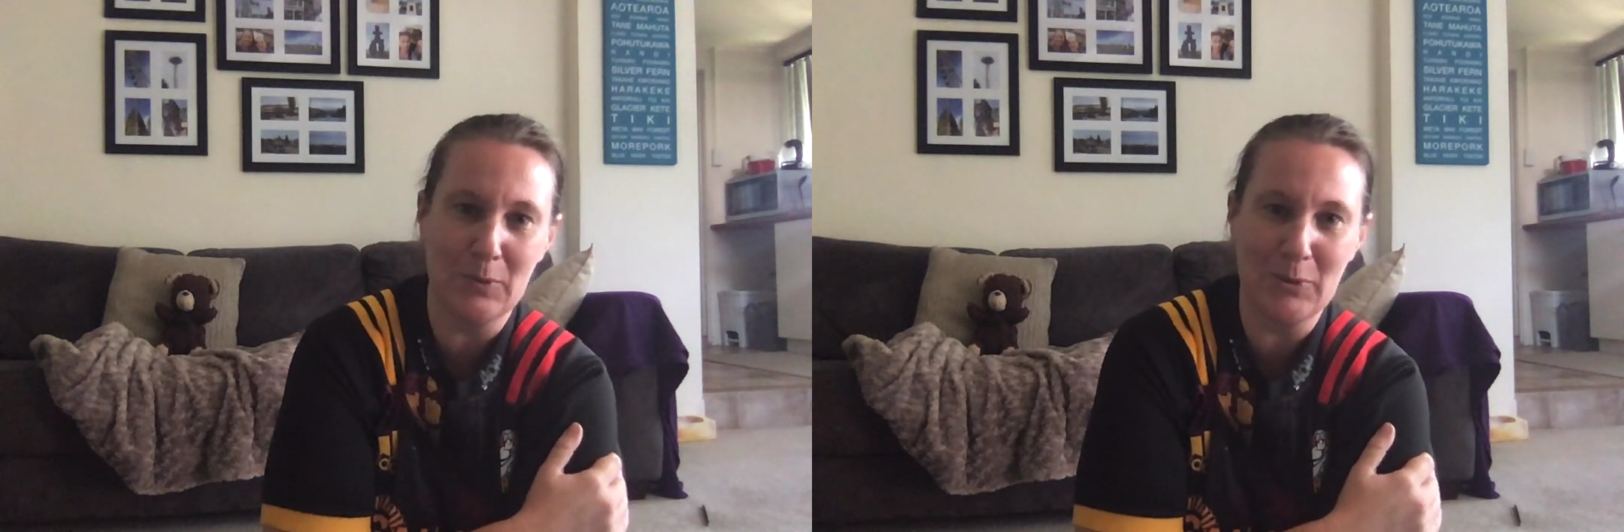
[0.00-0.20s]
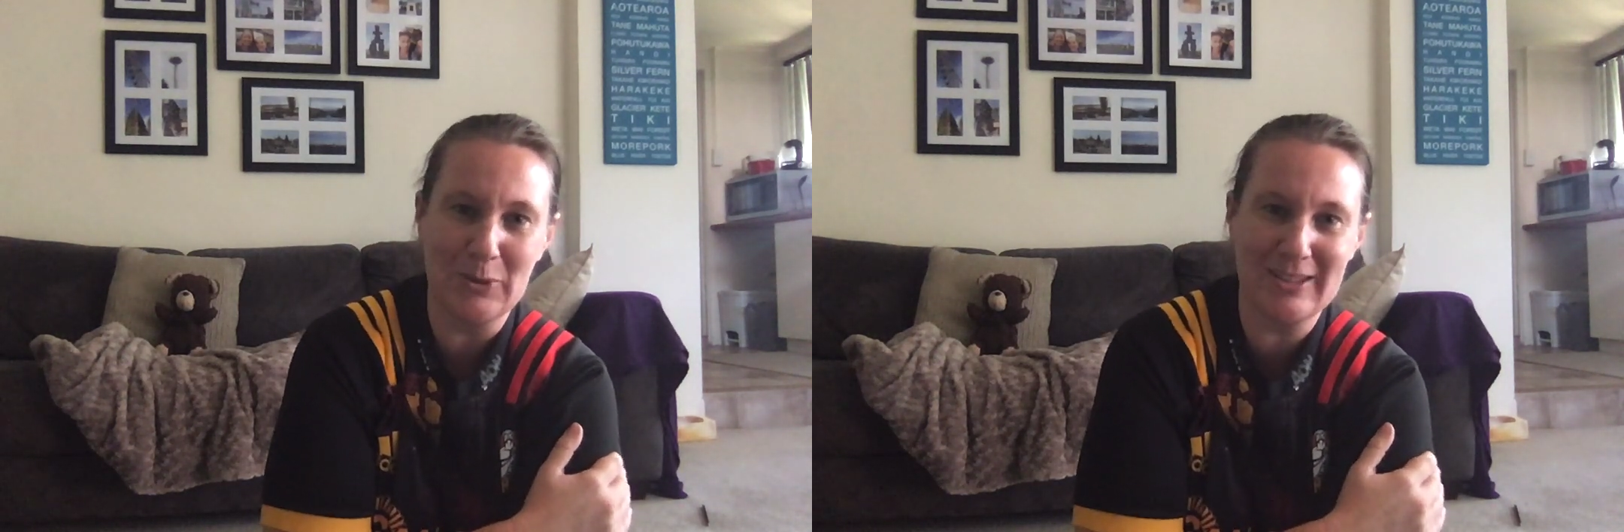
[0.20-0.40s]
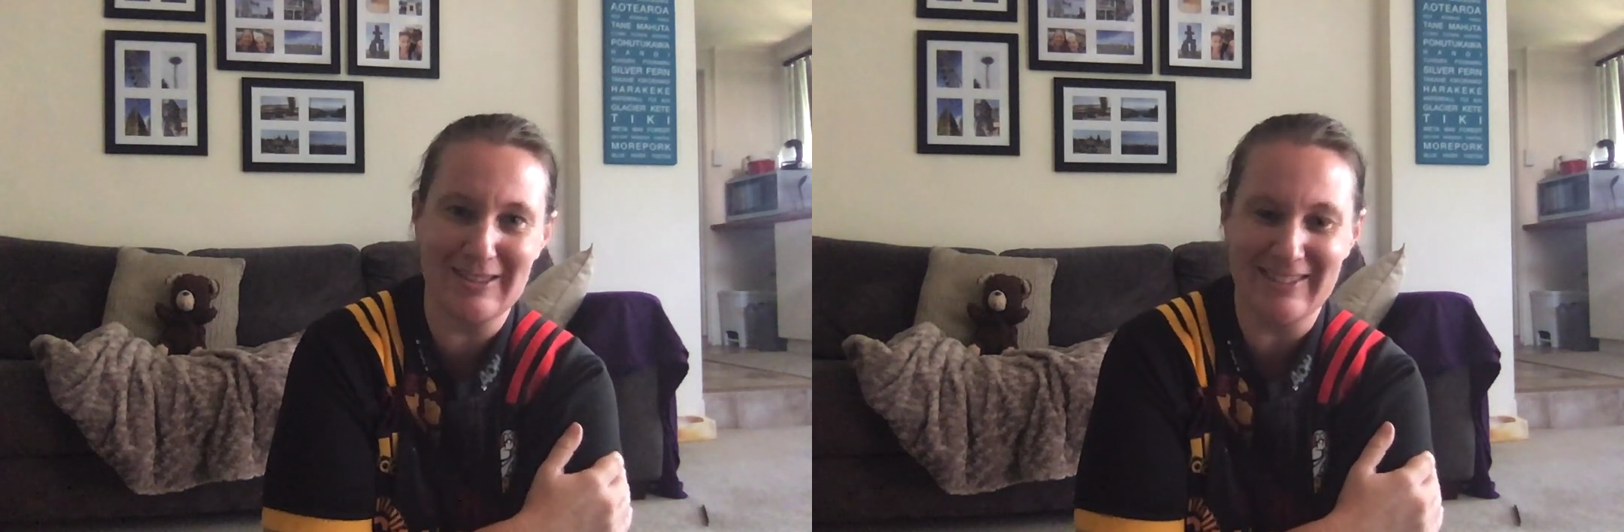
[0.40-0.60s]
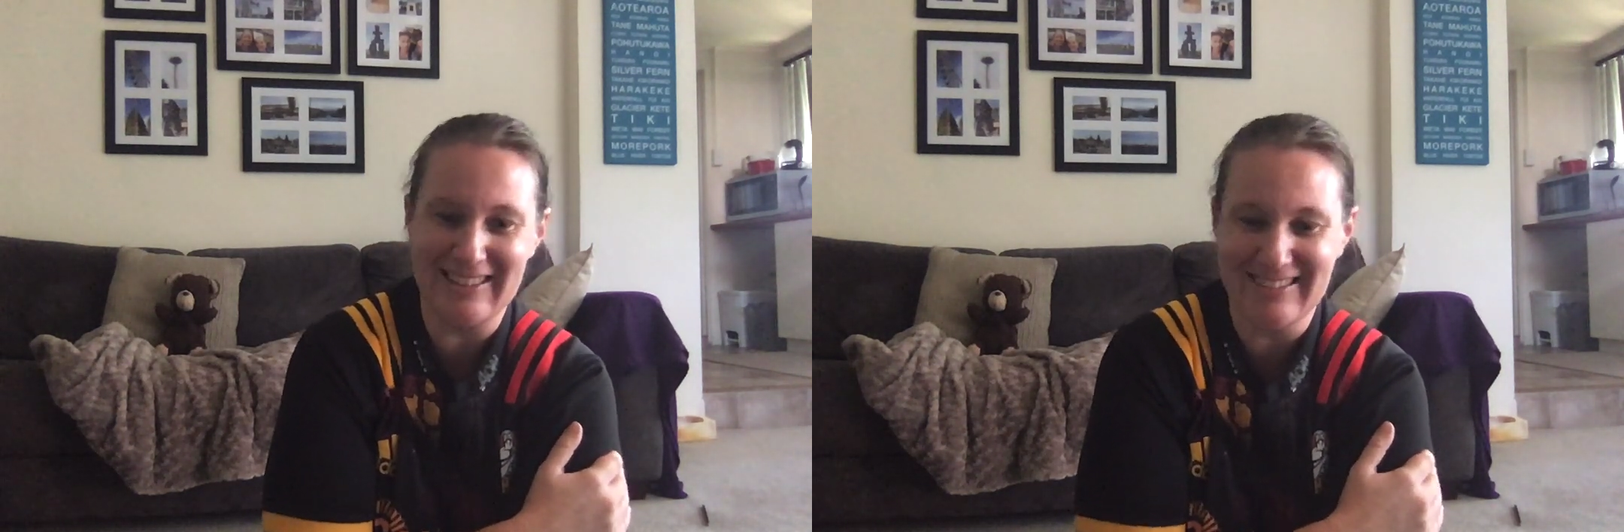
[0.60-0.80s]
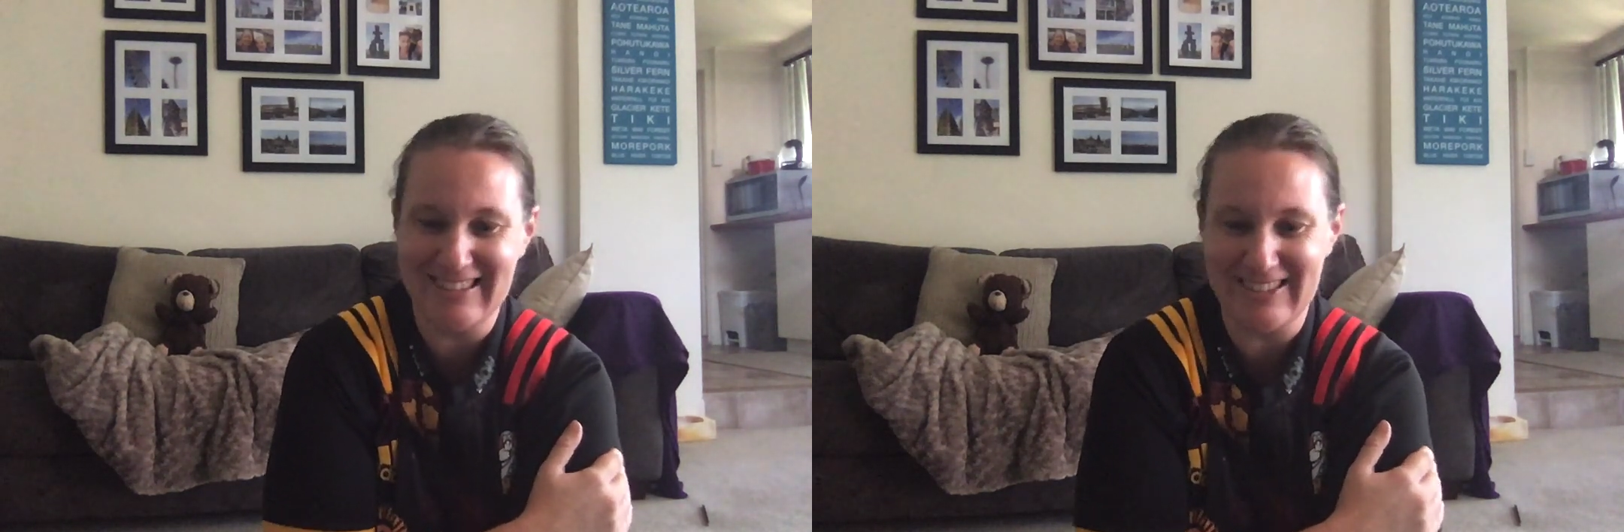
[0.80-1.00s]
walks
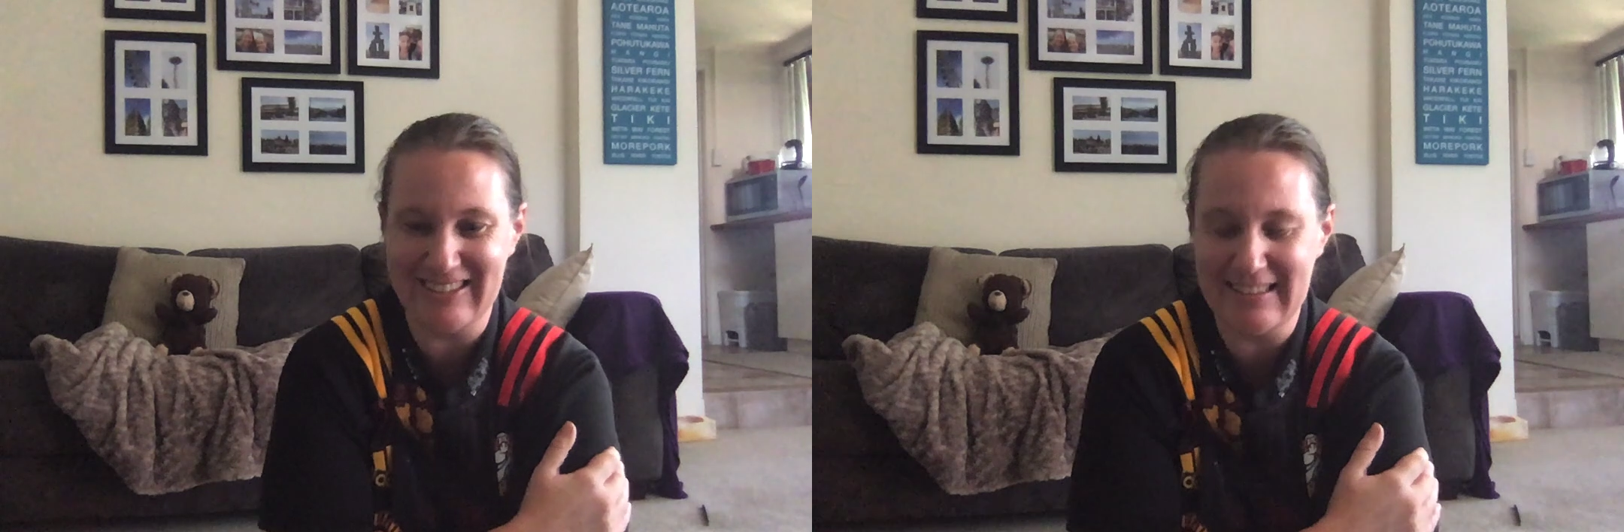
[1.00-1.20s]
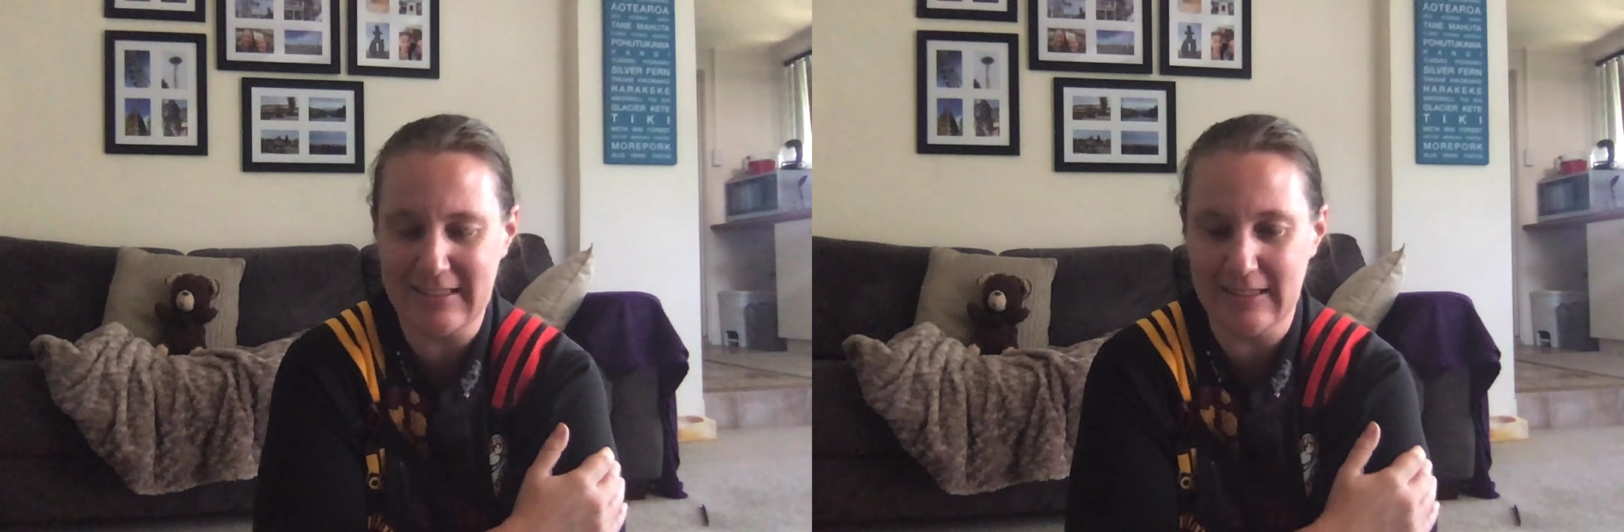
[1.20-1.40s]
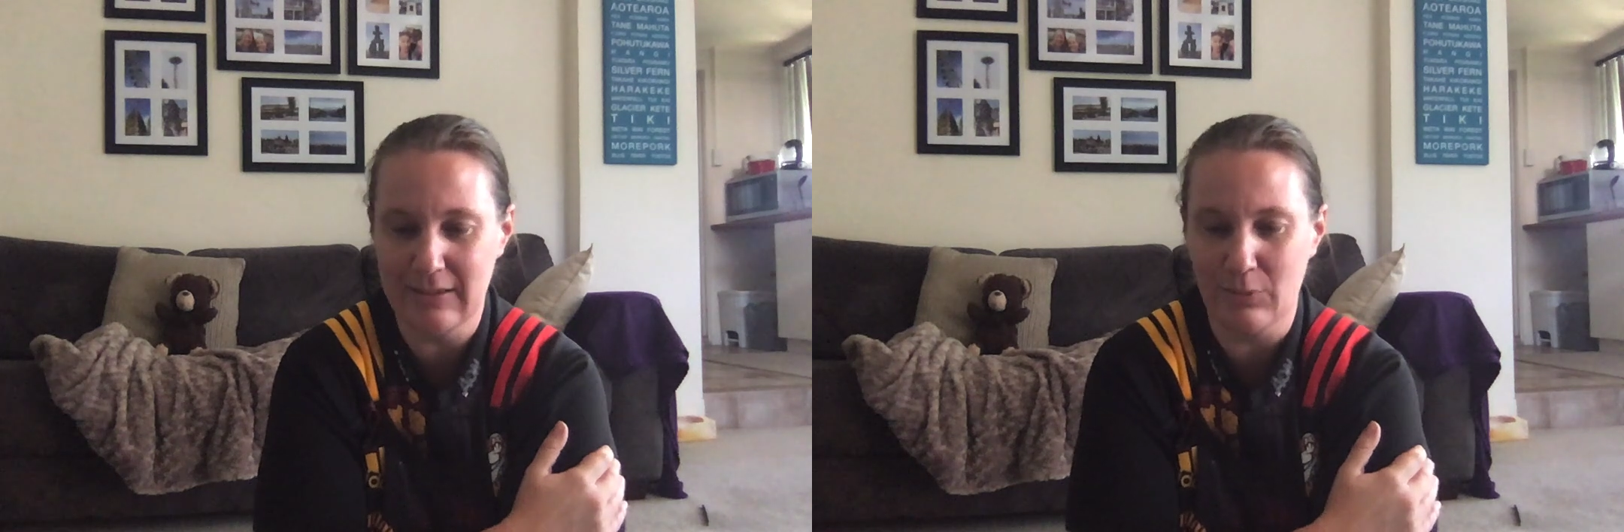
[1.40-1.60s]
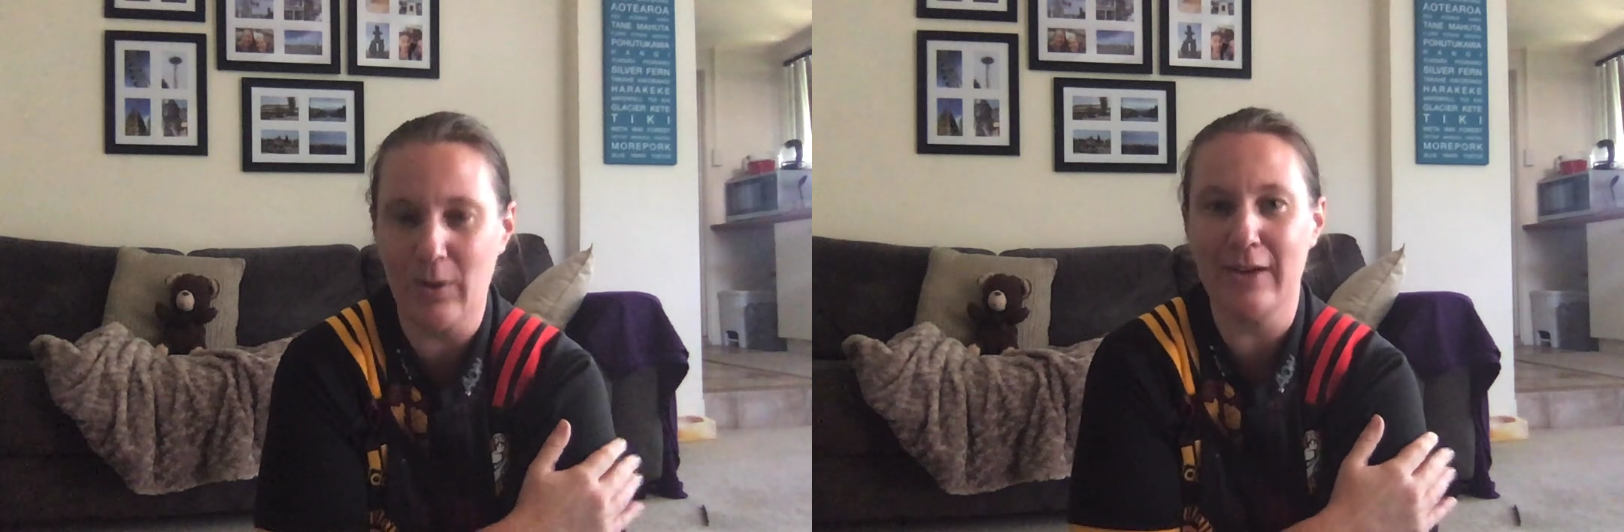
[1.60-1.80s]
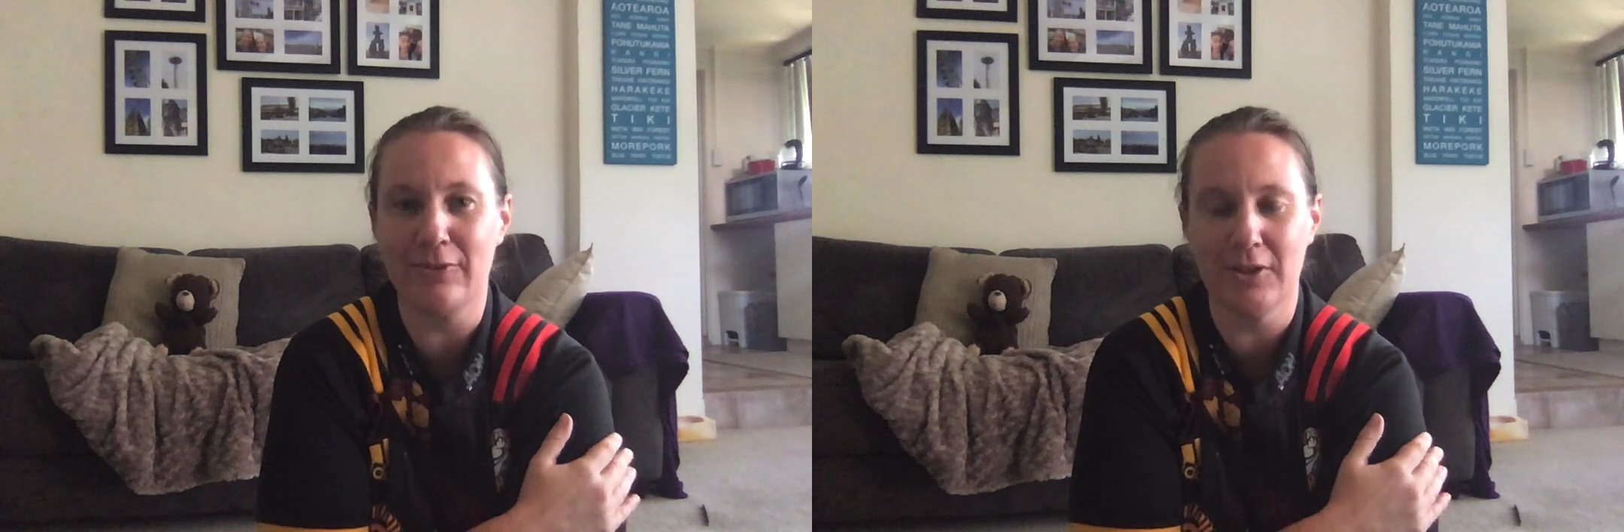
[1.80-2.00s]
around the streets and wave